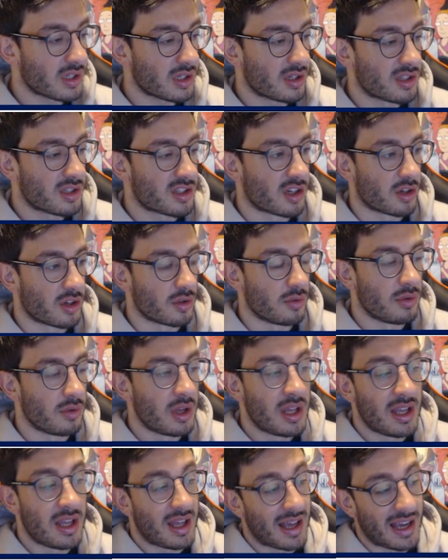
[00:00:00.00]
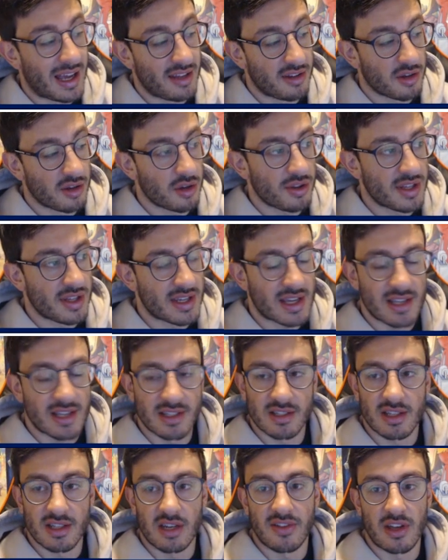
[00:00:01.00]
So, and the good thing
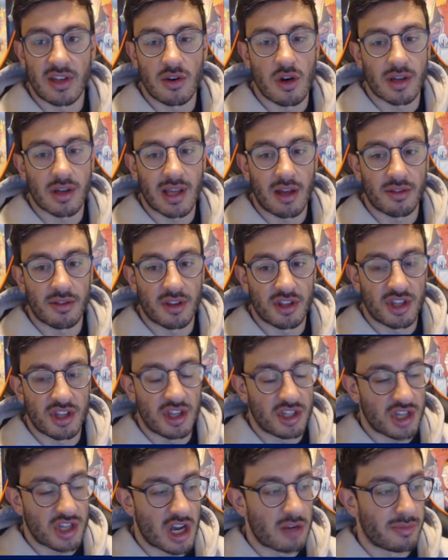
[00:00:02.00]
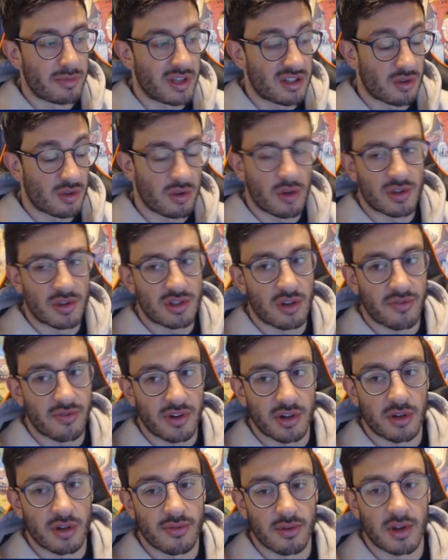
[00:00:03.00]
is that if they knock out the Shelmet, although it's not
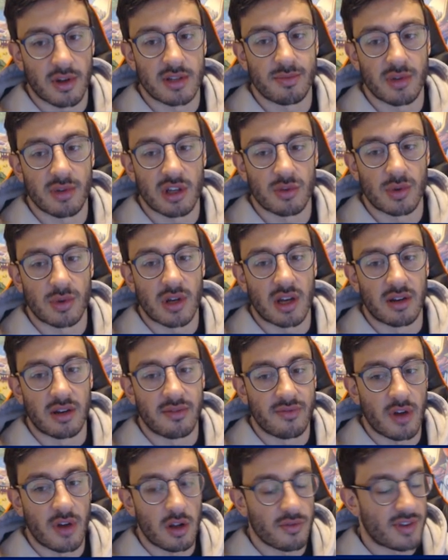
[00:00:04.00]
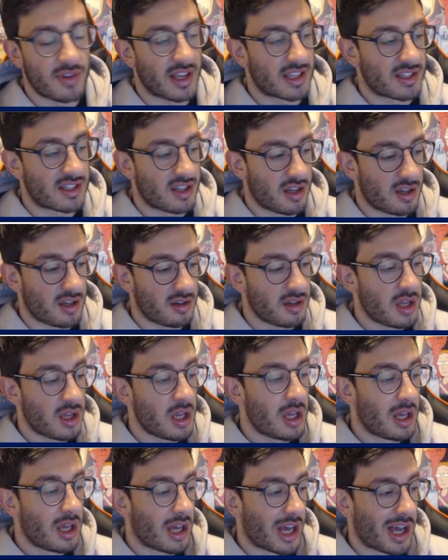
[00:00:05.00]
very good for us because we can't evolve next turn,
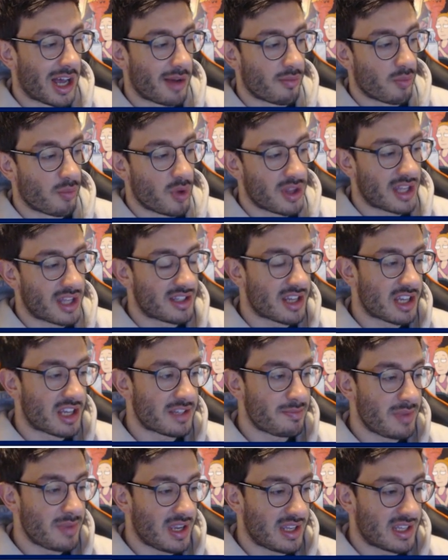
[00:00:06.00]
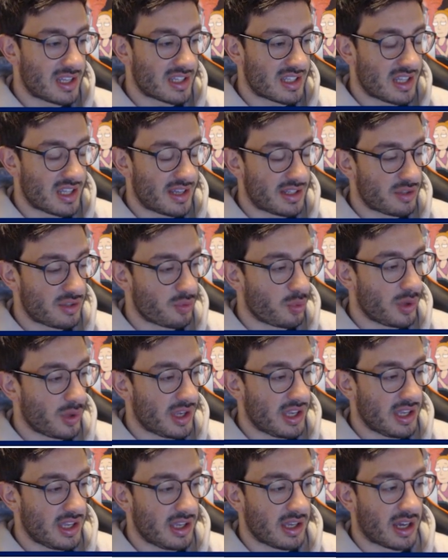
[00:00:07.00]
what that does mean is that
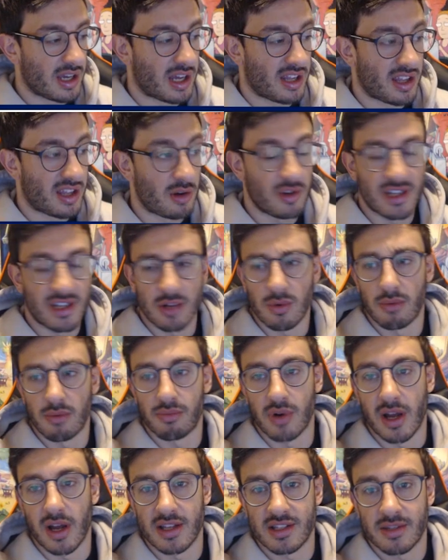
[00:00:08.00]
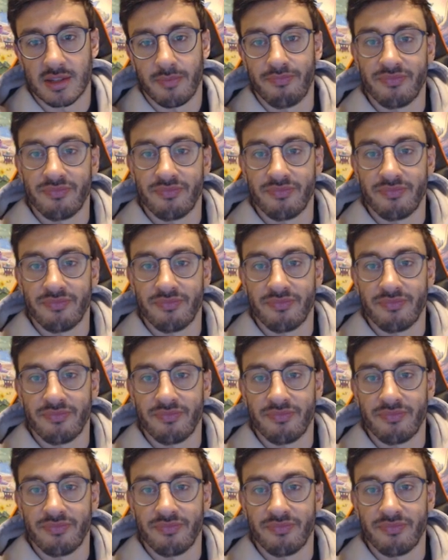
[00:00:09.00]
they only take 1 prize.